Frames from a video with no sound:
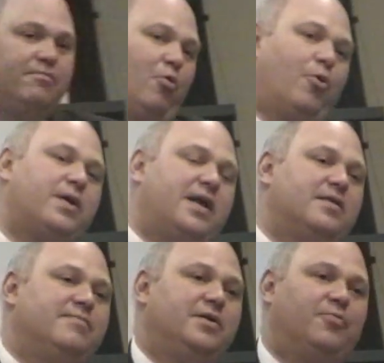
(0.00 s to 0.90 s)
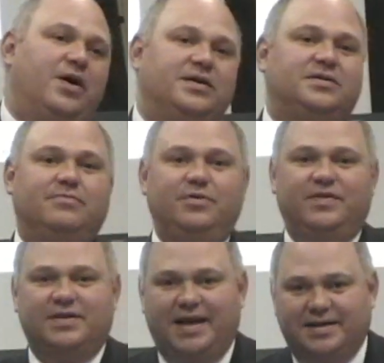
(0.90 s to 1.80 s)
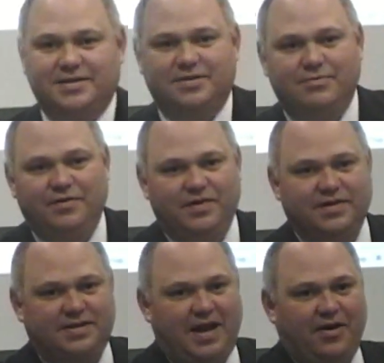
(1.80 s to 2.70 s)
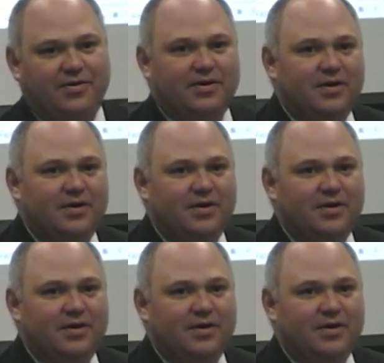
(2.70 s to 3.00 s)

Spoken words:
poured out of the Midwest and moved to Texas and moved to the South.